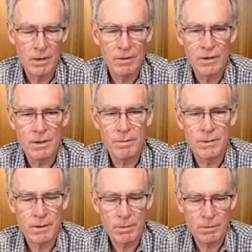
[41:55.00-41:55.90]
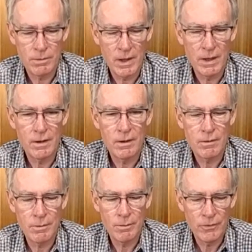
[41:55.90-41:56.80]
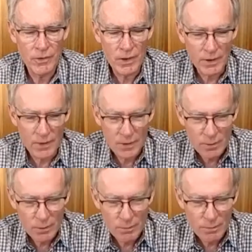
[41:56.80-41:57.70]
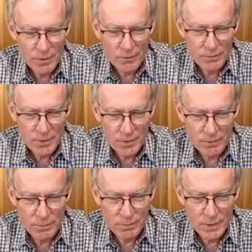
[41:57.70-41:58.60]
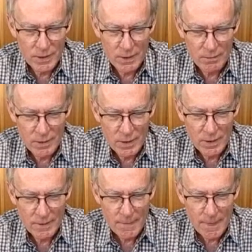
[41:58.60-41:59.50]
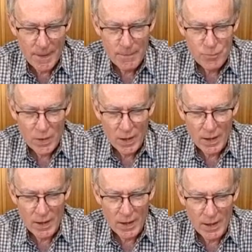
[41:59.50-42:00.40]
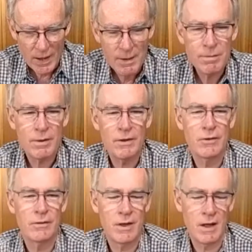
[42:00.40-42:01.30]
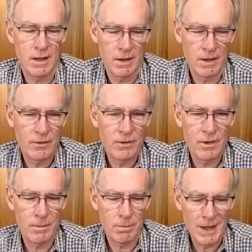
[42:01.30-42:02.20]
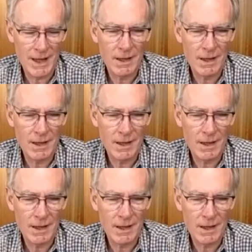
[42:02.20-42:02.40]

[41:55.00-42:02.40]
Deep purple, red, crimson at the core, just really, really an impressive colour. It's not a black